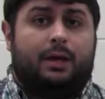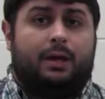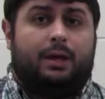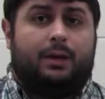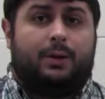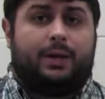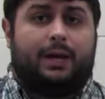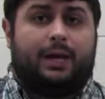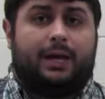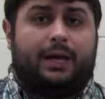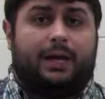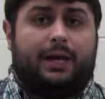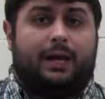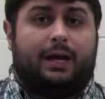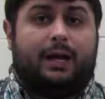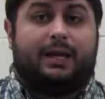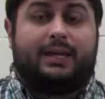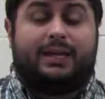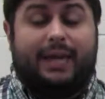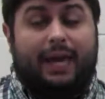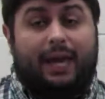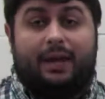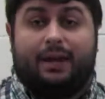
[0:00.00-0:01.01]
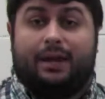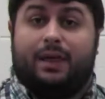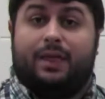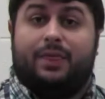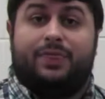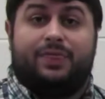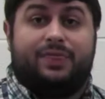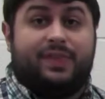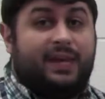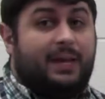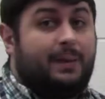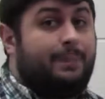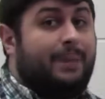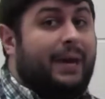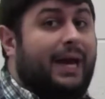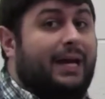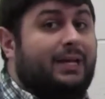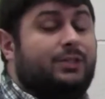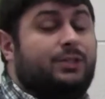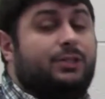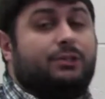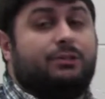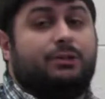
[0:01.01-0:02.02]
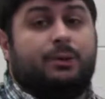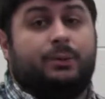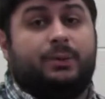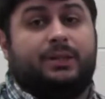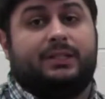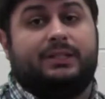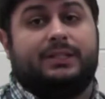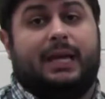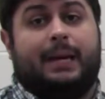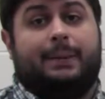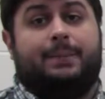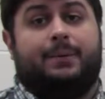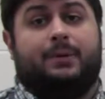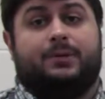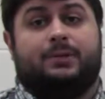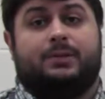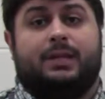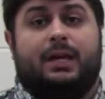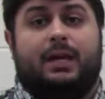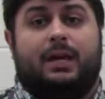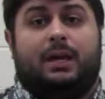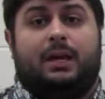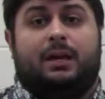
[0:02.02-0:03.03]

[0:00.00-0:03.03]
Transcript: Okay, again, think back to your own examples.